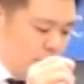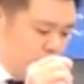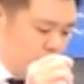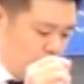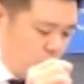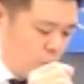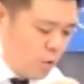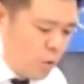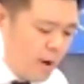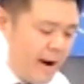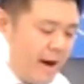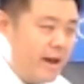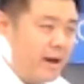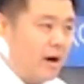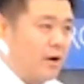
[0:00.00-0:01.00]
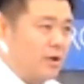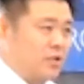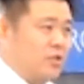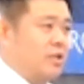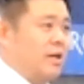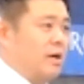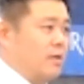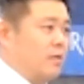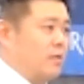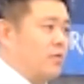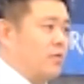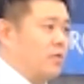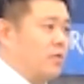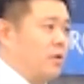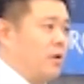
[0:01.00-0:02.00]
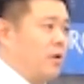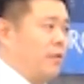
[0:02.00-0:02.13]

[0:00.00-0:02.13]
to quiet ourselves